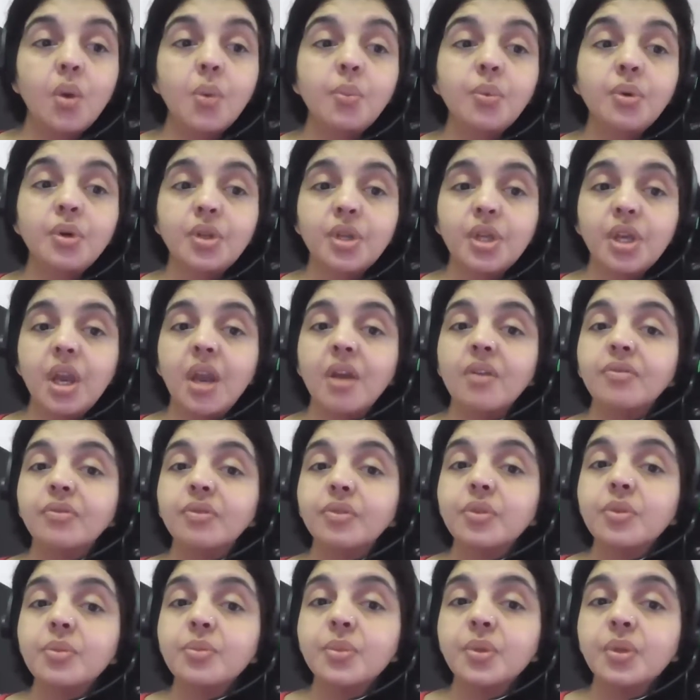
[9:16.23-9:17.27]

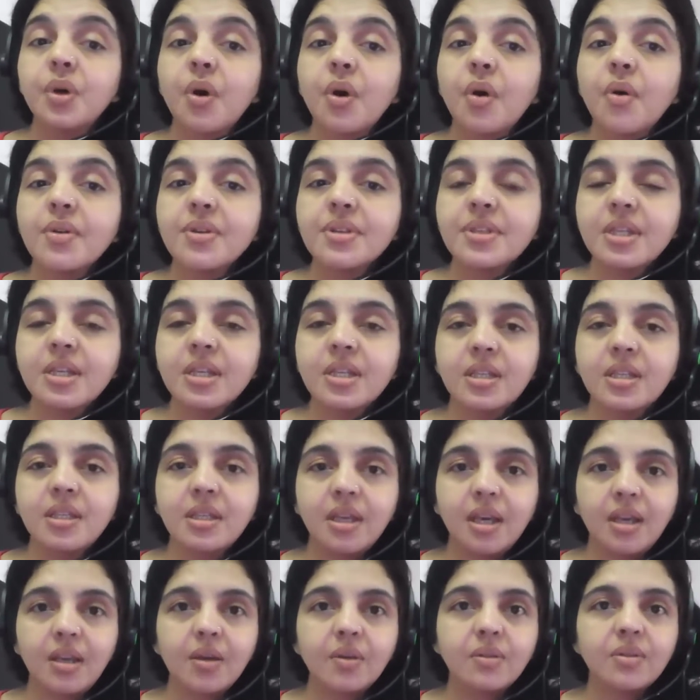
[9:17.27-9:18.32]
Pourriez-vous me
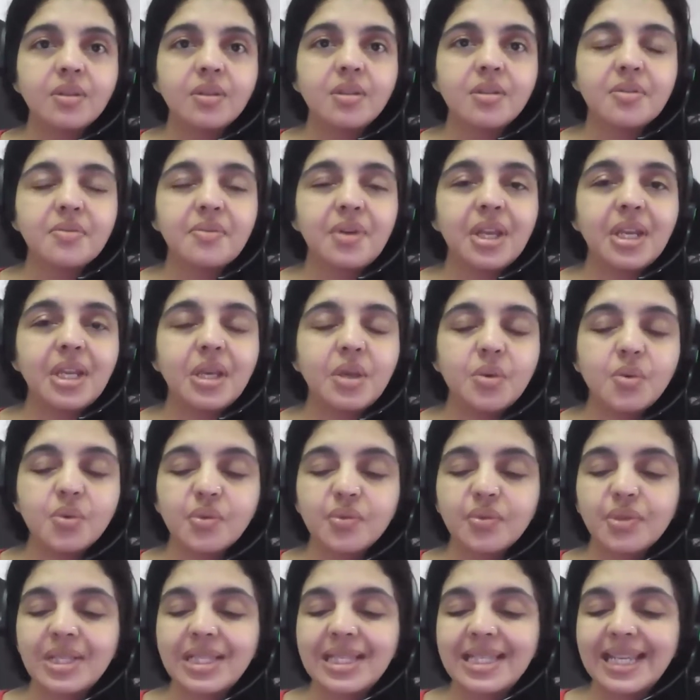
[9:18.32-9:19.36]
renseigner? Now this is a very
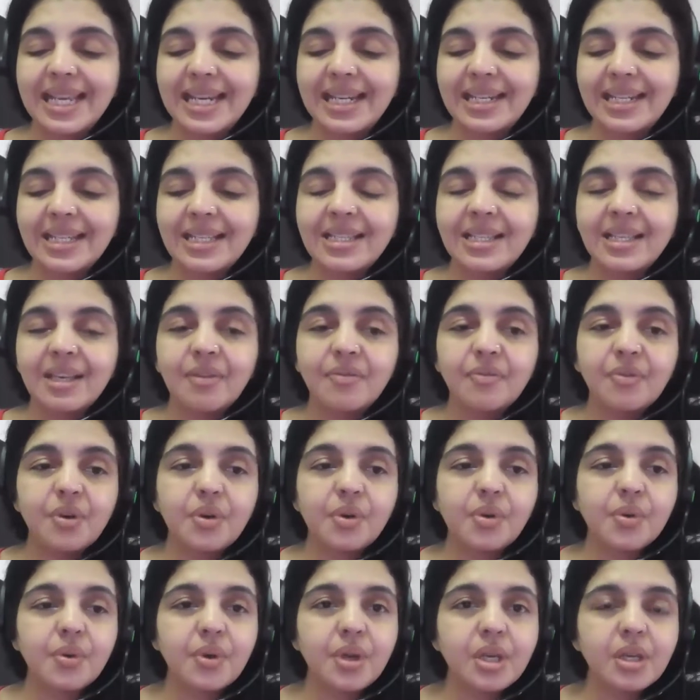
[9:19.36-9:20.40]
useful sentence if
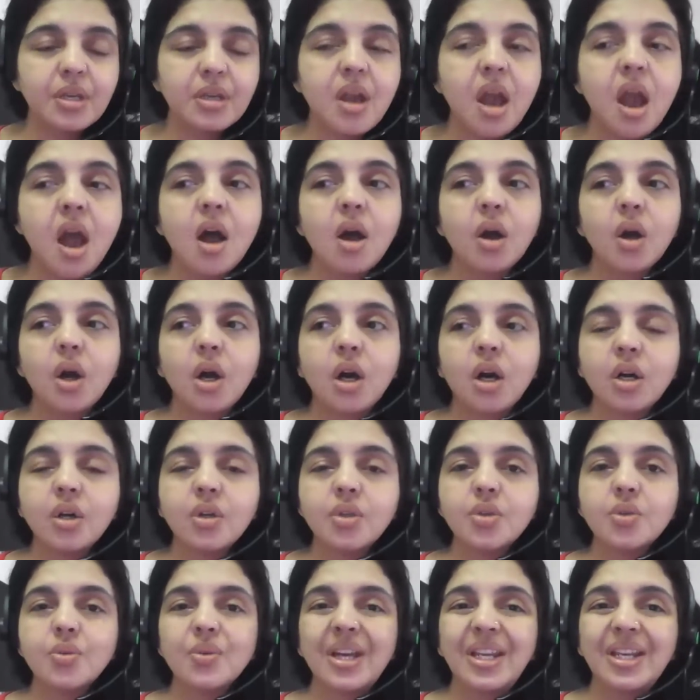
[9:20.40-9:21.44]
you're going
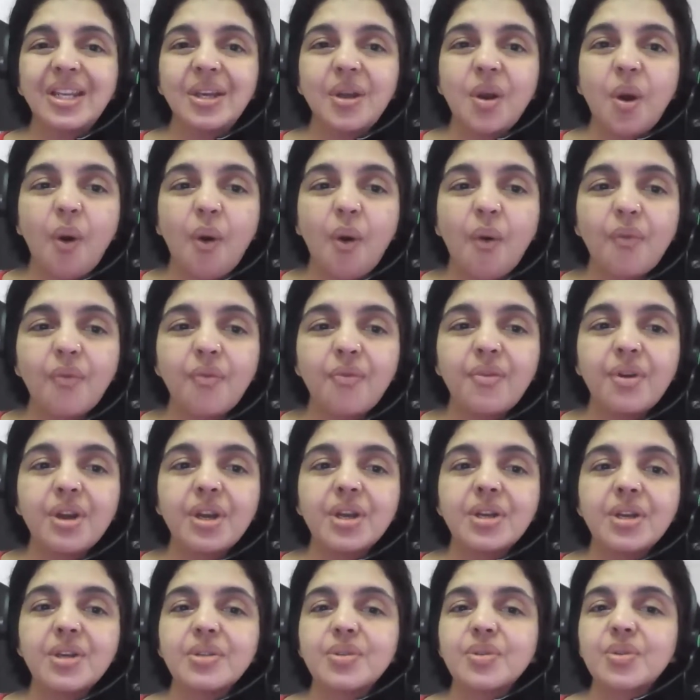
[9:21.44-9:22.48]
to any
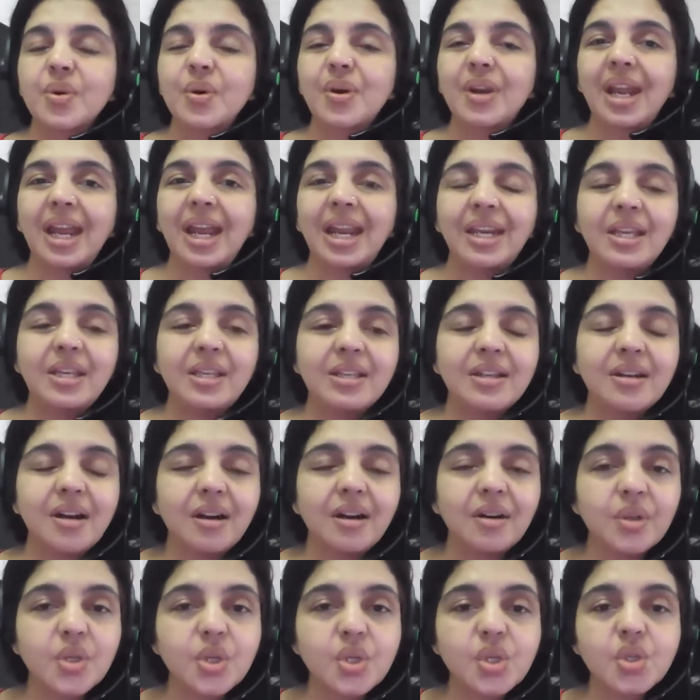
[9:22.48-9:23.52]
office or any
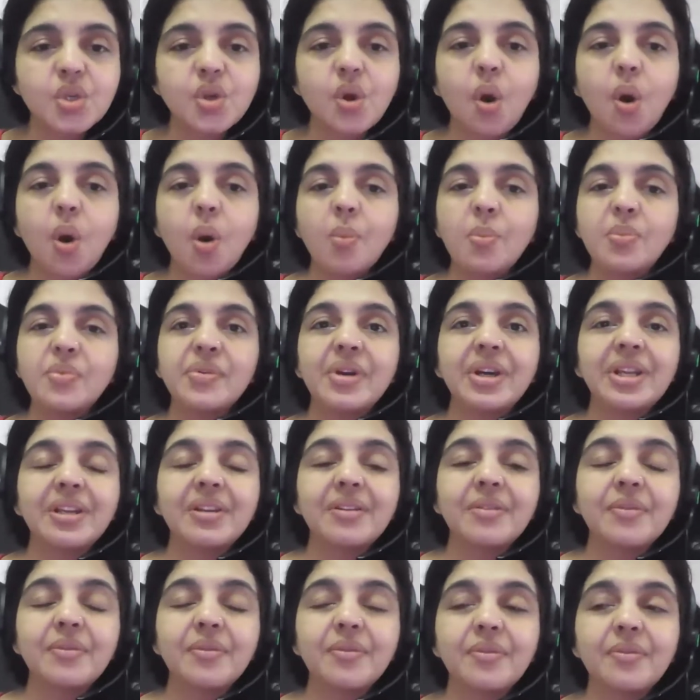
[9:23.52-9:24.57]
shop
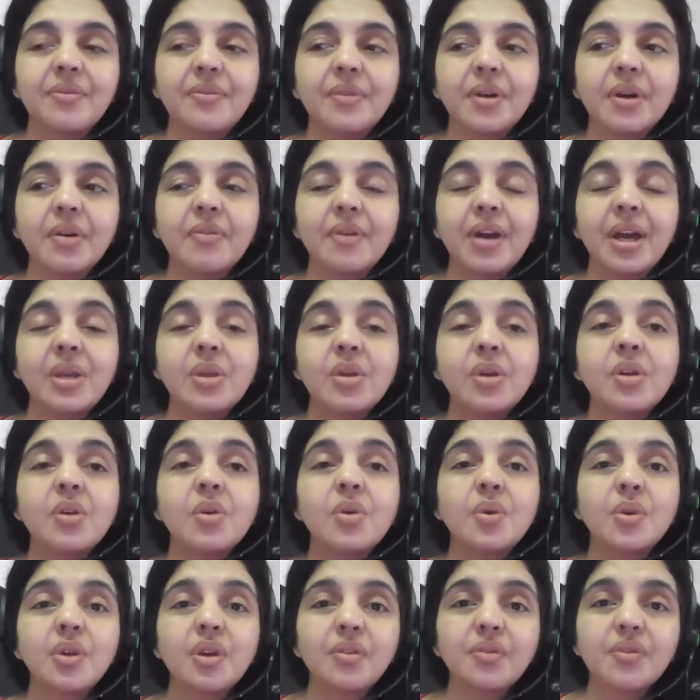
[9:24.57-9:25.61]
where
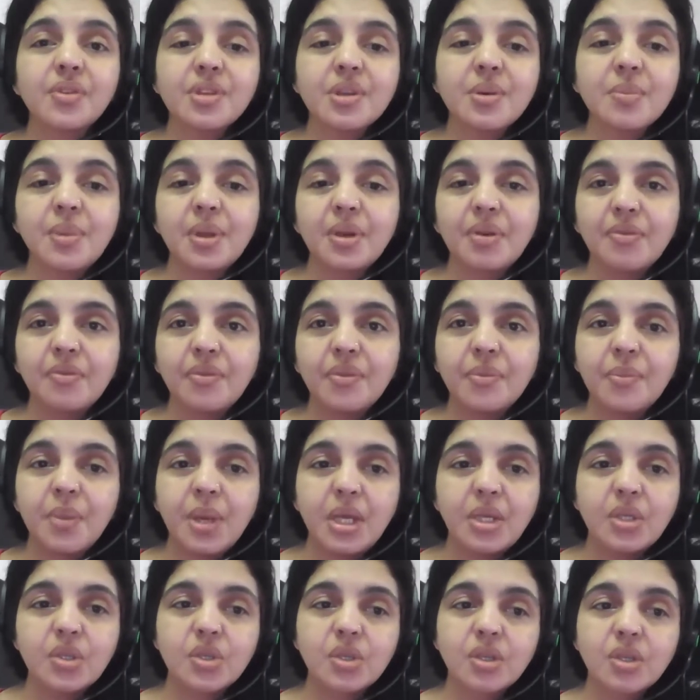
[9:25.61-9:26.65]
you're looking for some
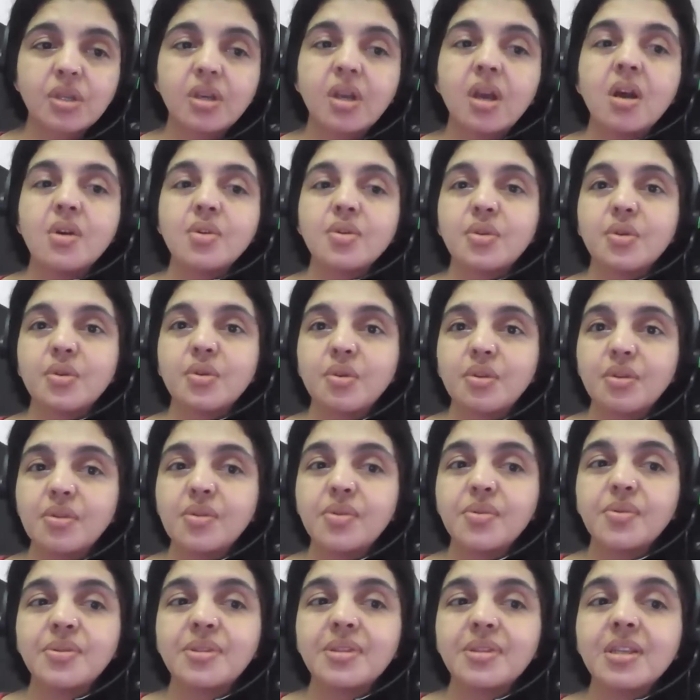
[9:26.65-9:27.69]
information. So you can
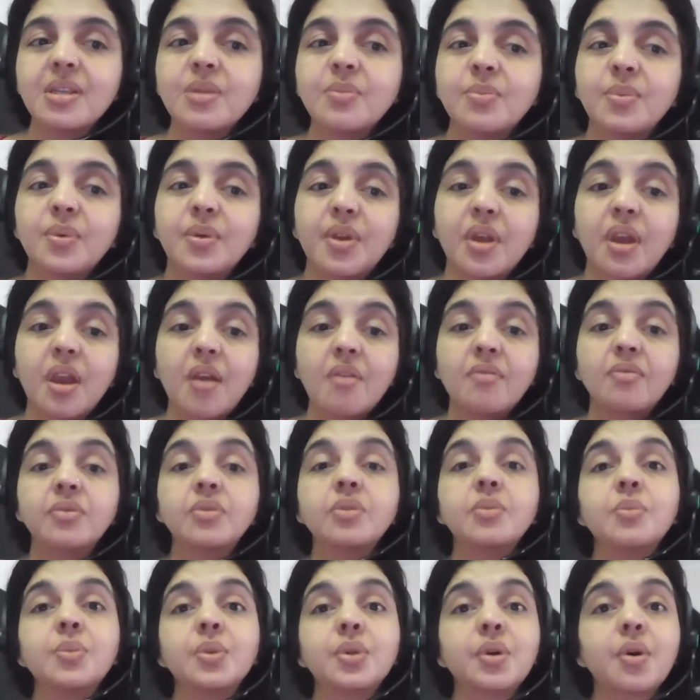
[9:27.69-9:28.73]
use this.
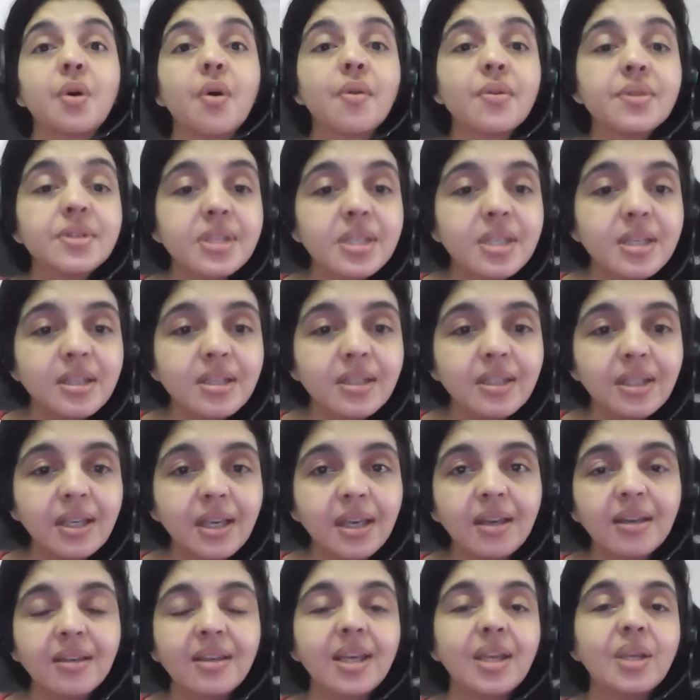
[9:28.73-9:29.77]
Pourriez-vous me
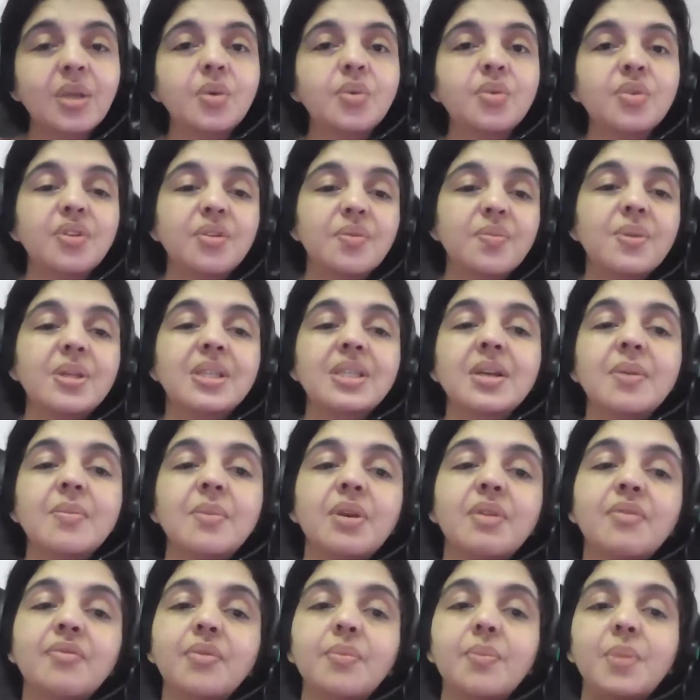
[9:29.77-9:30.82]
renseigner? Can you give me some
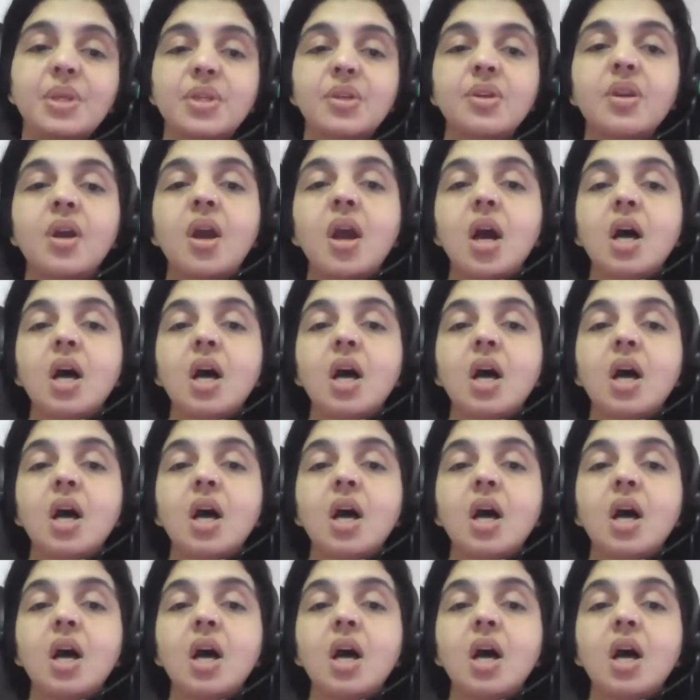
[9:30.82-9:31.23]
information?